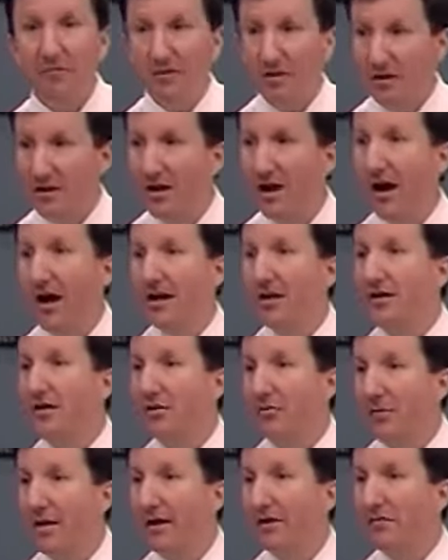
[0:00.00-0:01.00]
but not
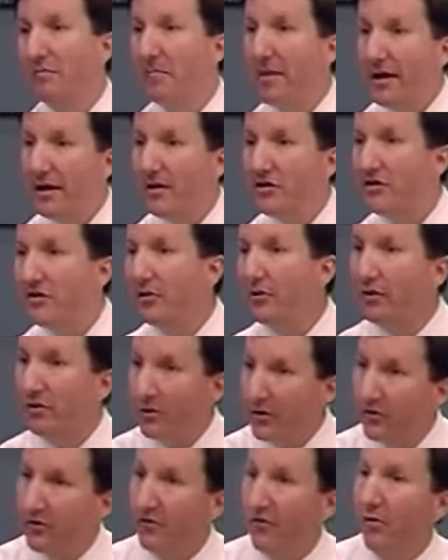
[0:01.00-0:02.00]
direct managerial
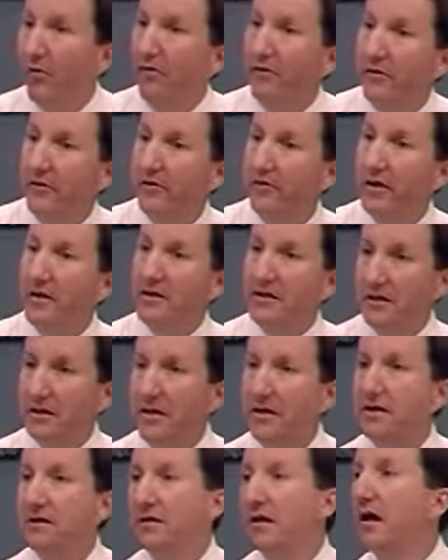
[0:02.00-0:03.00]
control of the
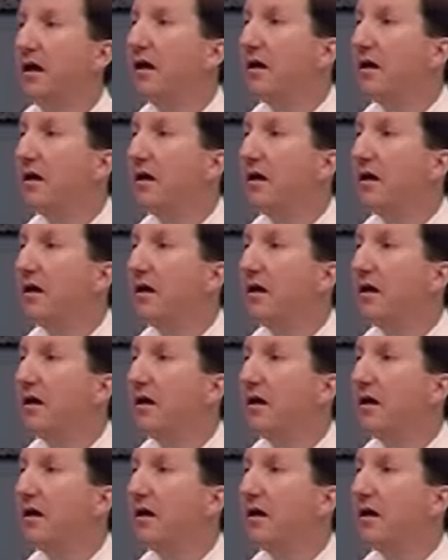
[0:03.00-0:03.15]
trustees,